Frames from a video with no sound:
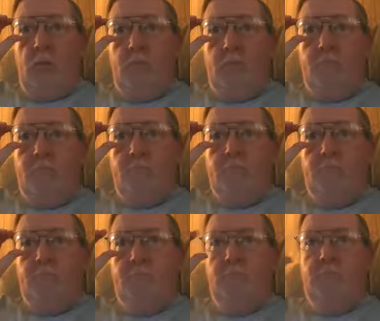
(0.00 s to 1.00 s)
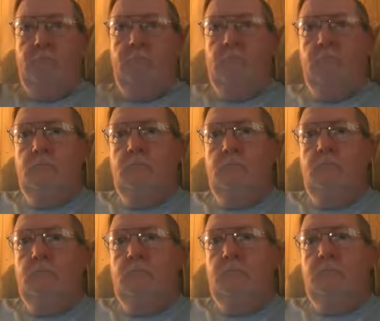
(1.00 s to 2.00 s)

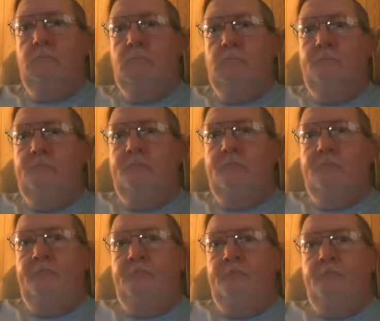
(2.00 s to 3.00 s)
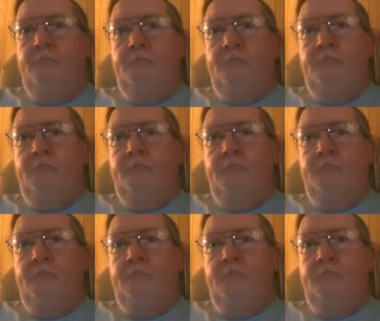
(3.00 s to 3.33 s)
Nobody speaks.